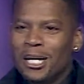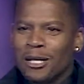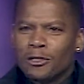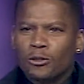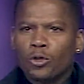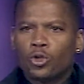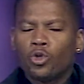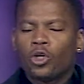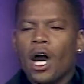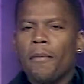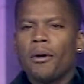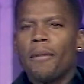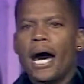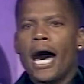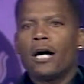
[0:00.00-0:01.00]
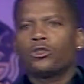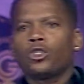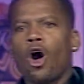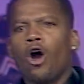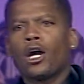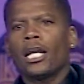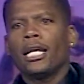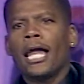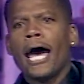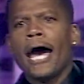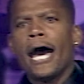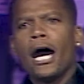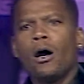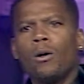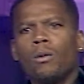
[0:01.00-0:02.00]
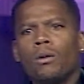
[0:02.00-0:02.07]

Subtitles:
Don't you come in my house talking loud.